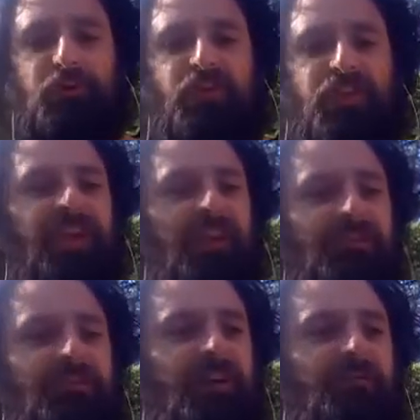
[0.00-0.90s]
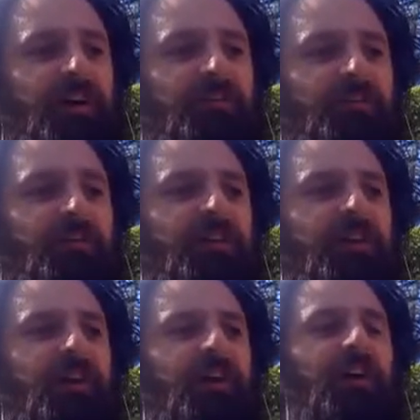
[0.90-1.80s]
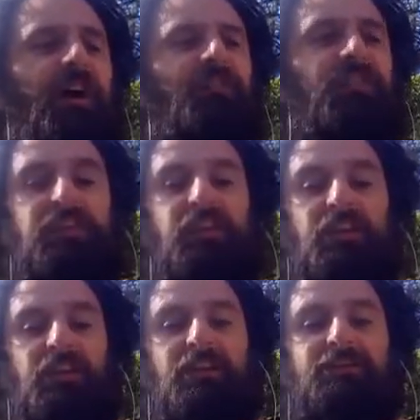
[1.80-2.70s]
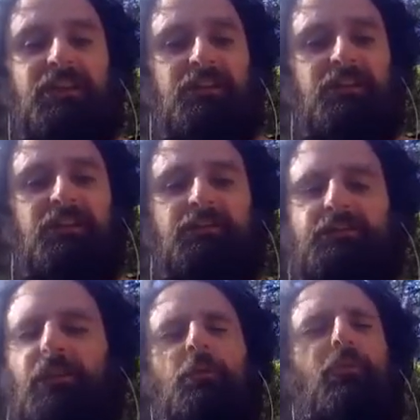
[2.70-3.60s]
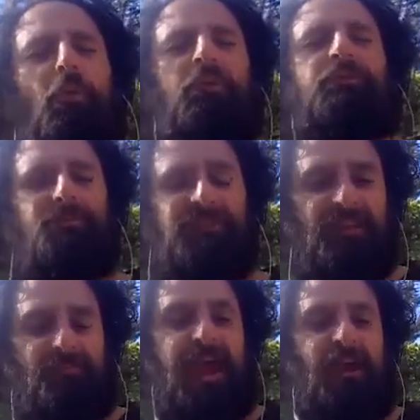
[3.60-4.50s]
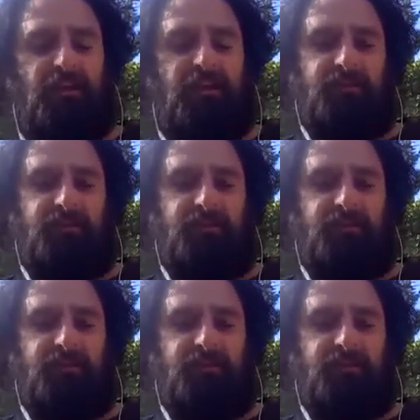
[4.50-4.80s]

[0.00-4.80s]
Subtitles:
things of the year. It's so important. Somebody's getting married,